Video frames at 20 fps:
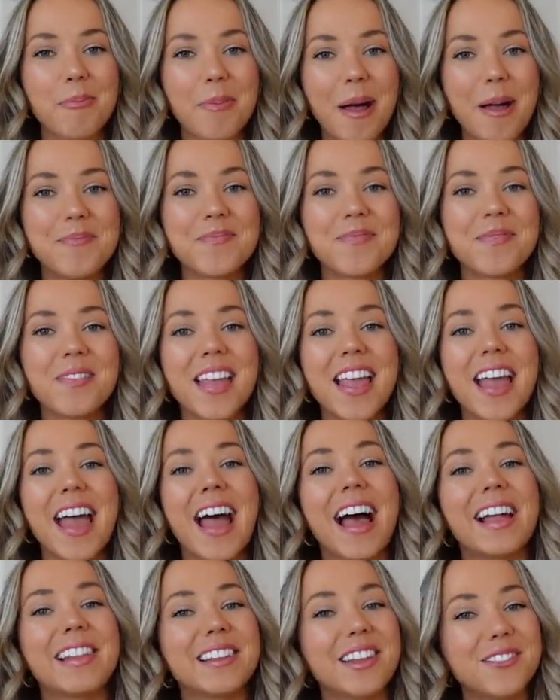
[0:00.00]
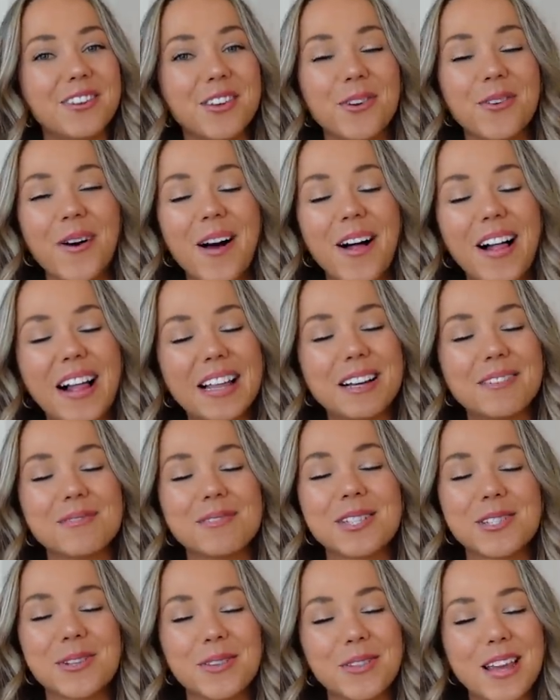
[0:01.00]
But I love you all and I'm
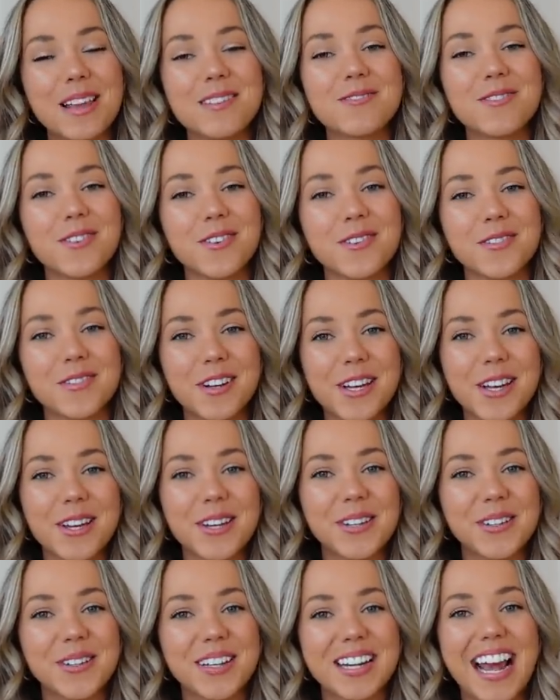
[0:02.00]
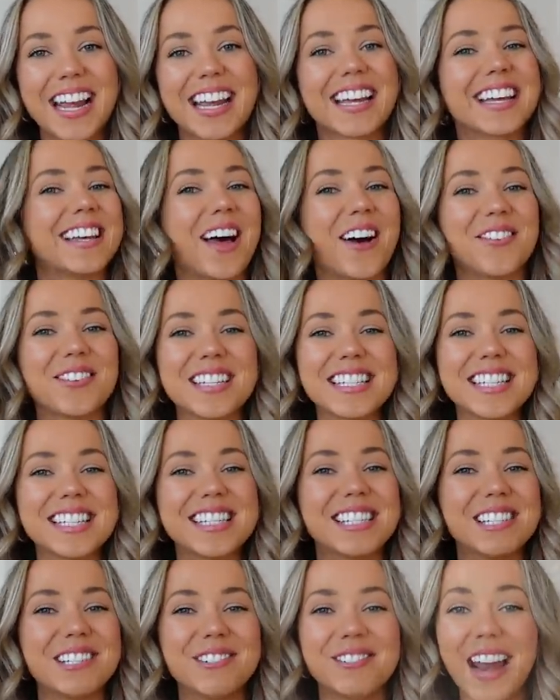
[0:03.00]
so thankful for you and I cannot wait
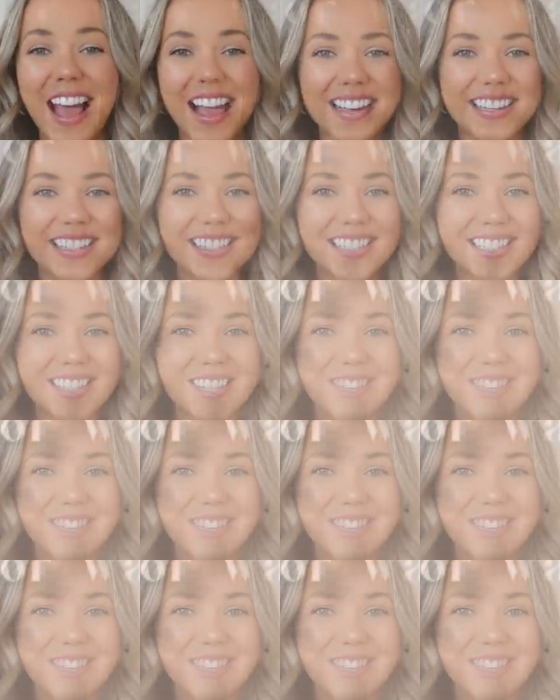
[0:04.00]
to see you next.